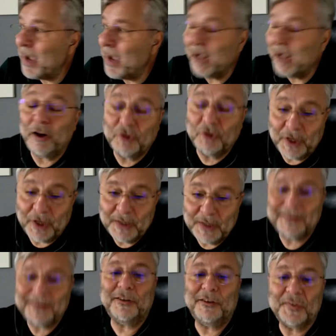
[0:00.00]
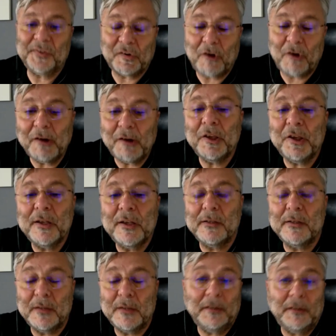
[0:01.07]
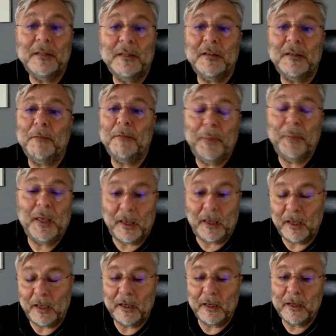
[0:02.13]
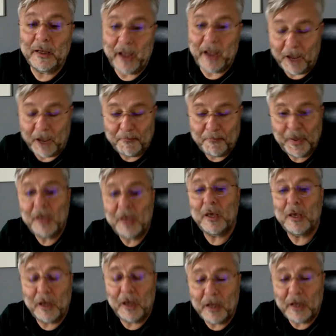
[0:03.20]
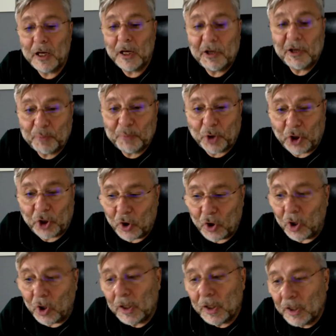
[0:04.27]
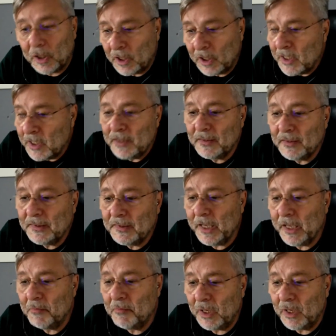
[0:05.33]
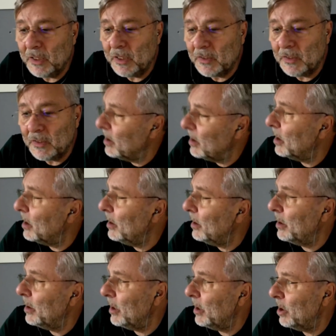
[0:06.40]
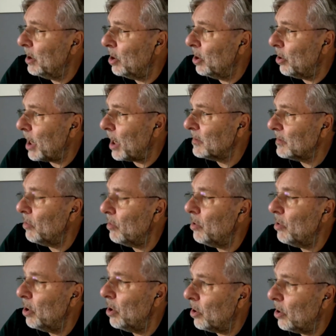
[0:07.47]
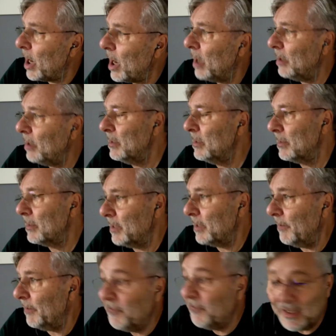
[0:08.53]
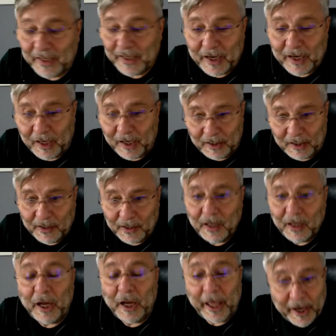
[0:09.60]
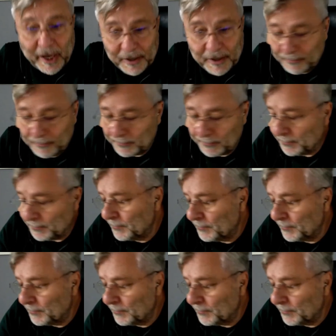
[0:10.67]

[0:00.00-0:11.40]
the MAC address is running the TCP IP protocol. The same is in LoRa. So LoRa is the physical layer.